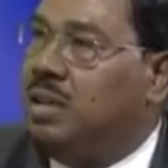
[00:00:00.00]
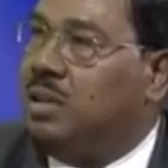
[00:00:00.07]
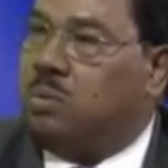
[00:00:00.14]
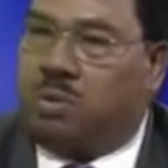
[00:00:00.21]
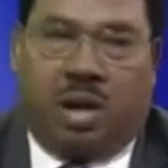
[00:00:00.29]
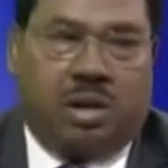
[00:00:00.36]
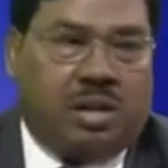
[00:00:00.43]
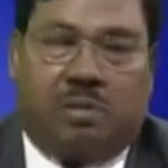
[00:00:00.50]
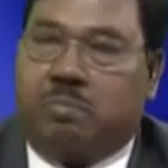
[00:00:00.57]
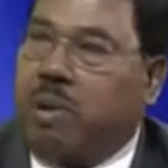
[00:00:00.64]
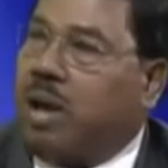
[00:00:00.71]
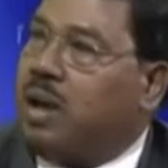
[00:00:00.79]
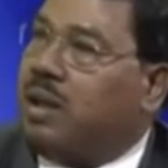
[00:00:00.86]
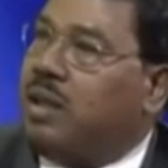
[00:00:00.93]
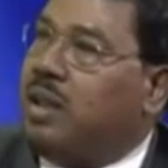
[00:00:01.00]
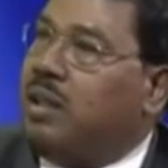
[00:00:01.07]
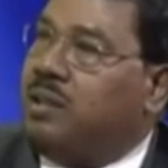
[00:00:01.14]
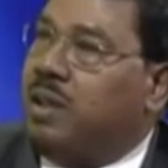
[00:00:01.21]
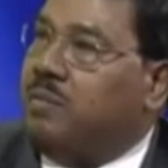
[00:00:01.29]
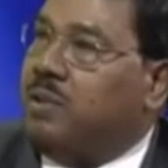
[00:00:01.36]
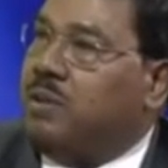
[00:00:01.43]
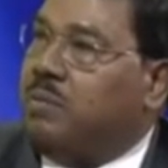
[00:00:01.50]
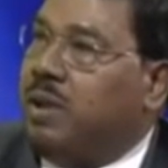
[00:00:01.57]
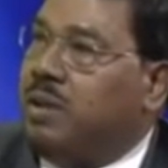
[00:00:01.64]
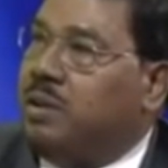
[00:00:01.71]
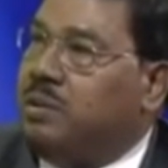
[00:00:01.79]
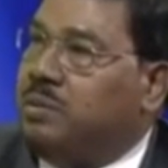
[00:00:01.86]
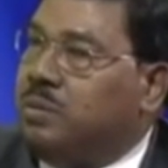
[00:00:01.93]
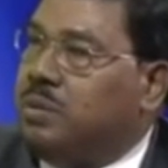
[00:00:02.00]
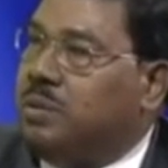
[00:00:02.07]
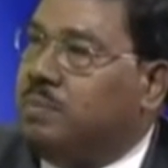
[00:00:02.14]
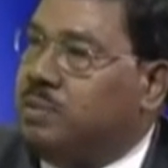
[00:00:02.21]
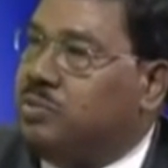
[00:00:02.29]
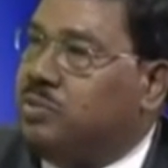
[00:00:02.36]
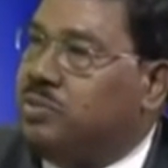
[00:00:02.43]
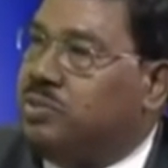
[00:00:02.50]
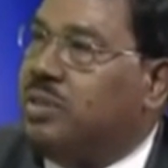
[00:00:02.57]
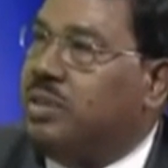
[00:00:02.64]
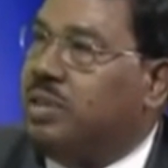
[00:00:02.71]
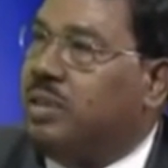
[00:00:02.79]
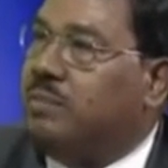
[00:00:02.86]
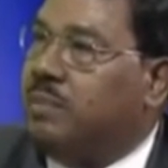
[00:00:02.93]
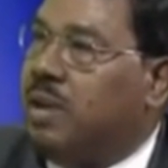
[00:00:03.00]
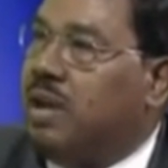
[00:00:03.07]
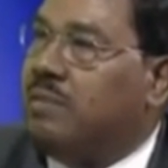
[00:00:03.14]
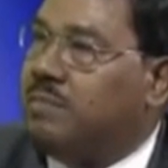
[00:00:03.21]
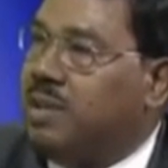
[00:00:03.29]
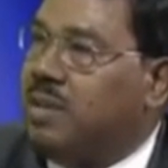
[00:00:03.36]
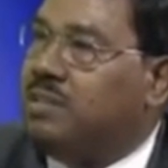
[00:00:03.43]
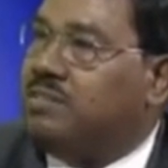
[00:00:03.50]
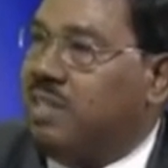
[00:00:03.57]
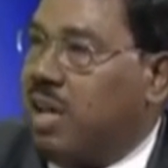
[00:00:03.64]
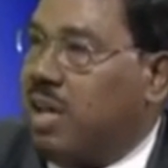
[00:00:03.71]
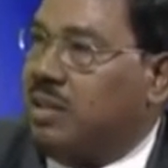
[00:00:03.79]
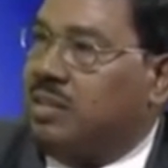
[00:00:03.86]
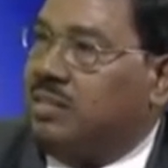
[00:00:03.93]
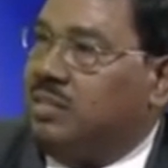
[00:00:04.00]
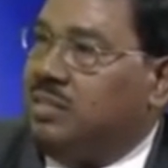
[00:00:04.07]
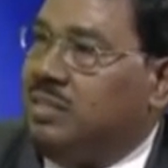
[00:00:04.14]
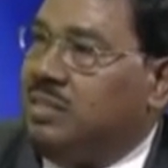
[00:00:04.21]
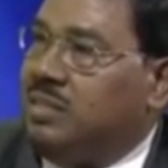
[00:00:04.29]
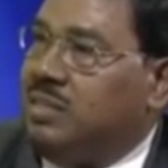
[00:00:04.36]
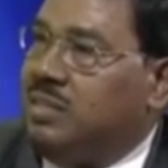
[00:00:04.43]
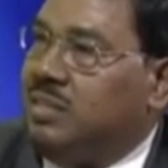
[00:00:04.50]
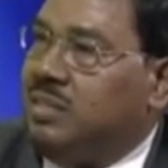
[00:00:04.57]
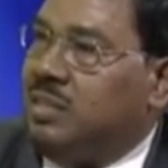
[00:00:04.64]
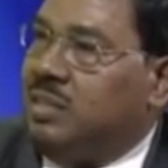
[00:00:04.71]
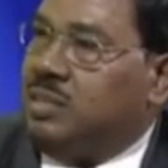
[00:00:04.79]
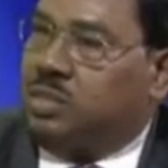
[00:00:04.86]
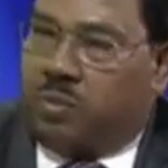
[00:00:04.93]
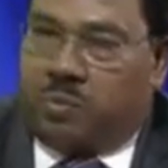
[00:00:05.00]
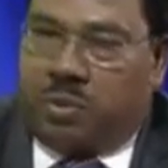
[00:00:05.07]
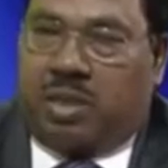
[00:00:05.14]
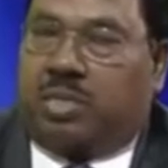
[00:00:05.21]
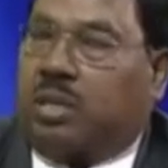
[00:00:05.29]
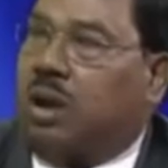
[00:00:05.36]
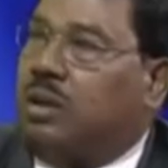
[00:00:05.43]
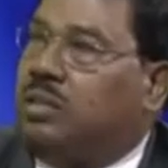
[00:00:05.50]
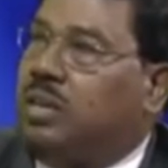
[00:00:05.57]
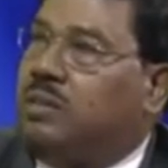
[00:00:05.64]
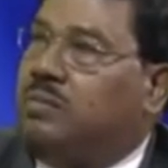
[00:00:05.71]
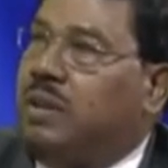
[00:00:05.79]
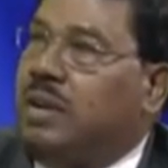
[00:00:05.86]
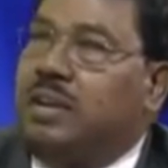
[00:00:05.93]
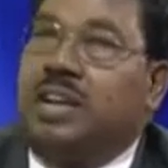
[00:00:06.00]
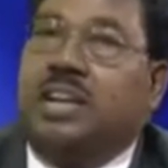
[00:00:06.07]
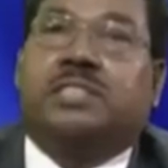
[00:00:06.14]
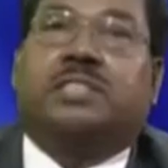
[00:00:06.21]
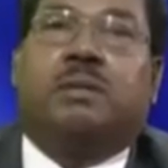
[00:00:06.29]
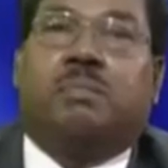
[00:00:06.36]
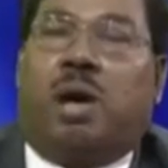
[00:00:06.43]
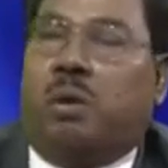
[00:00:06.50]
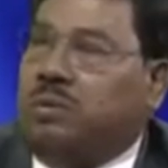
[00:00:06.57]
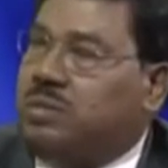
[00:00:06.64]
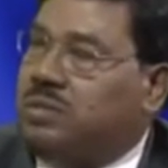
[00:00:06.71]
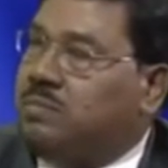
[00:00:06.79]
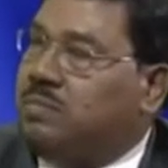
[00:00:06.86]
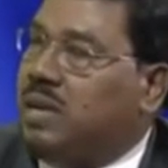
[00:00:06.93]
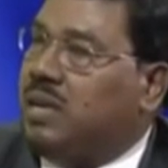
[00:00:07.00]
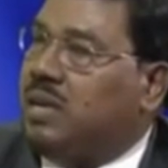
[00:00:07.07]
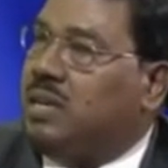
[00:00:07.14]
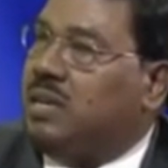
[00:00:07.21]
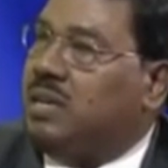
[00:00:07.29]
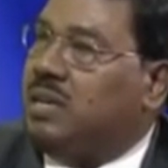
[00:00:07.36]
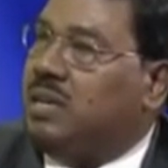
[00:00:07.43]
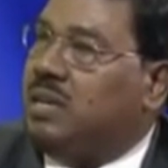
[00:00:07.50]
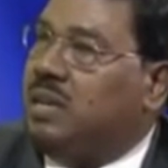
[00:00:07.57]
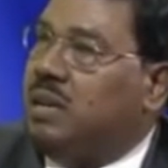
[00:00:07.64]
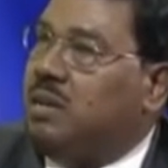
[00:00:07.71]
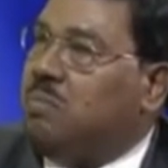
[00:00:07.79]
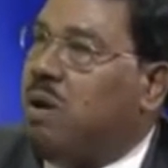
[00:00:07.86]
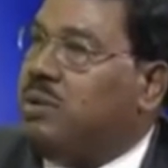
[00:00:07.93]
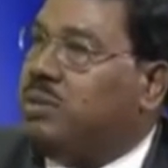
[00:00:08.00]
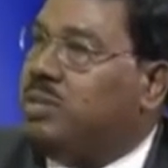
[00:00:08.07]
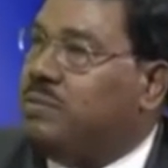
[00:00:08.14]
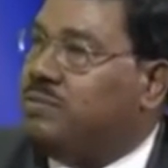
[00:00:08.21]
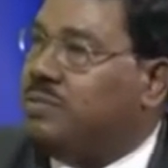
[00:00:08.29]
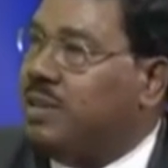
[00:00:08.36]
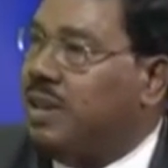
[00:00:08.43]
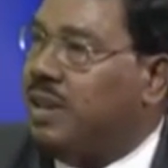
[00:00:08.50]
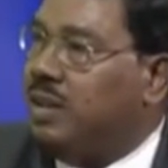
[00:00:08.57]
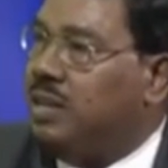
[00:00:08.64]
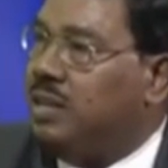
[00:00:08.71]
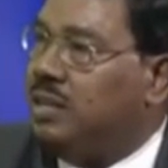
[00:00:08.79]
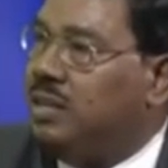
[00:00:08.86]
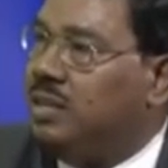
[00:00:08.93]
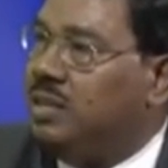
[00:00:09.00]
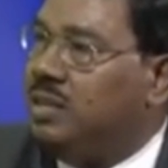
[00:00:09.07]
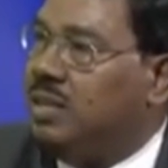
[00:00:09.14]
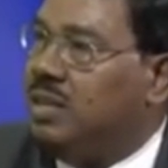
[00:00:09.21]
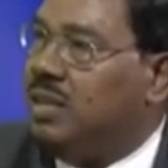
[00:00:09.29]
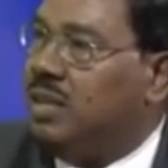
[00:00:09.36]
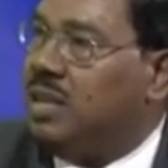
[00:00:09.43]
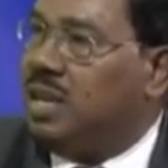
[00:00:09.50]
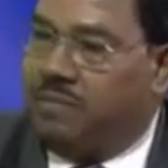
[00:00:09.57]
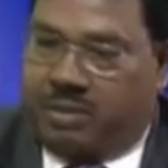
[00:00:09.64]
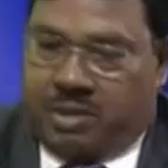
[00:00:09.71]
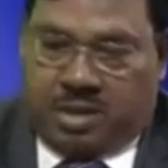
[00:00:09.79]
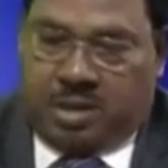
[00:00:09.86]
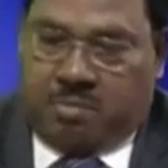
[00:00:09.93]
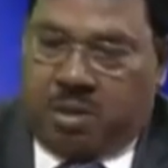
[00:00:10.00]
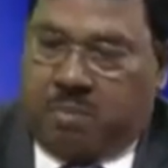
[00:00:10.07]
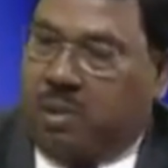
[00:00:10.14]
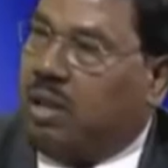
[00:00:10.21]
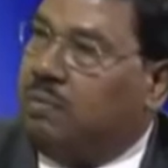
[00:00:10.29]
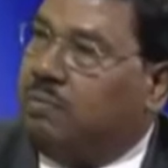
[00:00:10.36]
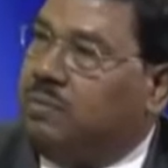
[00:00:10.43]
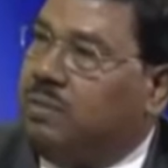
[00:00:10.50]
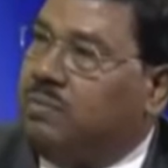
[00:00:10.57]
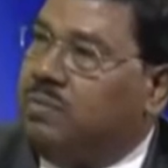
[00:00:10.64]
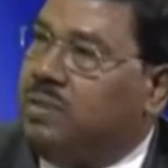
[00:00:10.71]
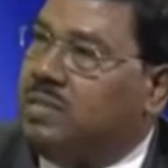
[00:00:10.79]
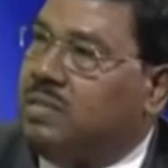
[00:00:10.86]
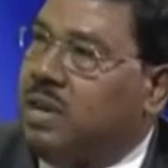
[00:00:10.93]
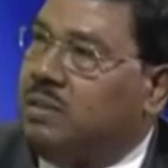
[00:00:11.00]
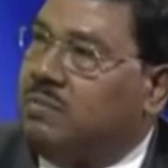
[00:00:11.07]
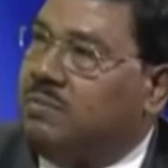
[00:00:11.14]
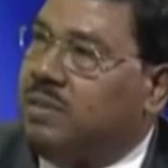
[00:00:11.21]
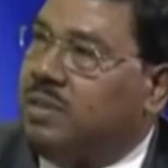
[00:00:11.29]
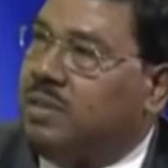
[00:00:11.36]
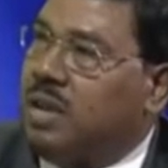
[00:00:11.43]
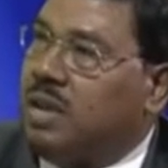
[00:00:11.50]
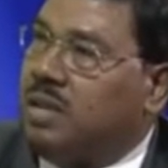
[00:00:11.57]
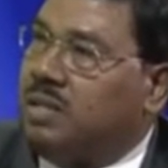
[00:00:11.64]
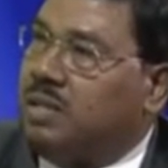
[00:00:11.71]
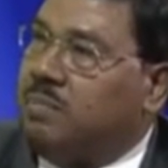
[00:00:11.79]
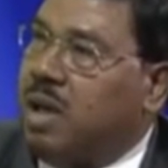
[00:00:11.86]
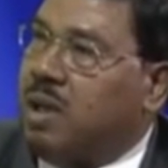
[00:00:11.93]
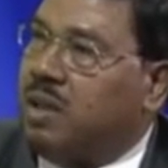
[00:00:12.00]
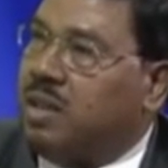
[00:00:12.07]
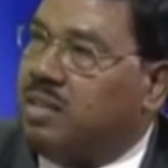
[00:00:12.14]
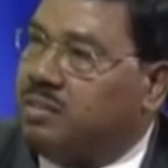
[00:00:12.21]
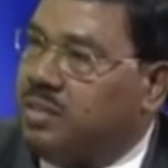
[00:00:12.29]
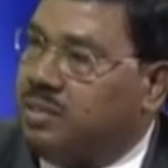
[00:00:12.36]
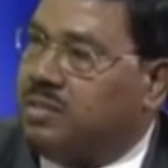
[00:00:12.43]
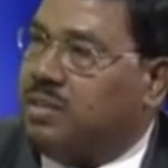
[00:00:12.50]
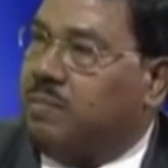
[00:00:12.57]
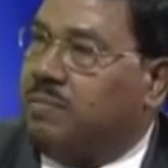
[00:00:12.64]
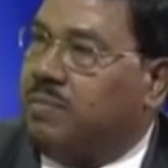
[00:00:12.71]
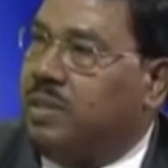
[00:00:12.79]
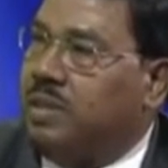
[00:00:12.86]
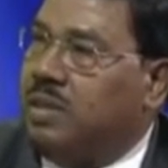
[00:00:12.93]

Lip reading: You can't have banking in everywhere, the position in Afghanistan. Mm-hmm. So we thought that we'll reach them out by point of sale. Even in a mobile phone, we start working on the banking system.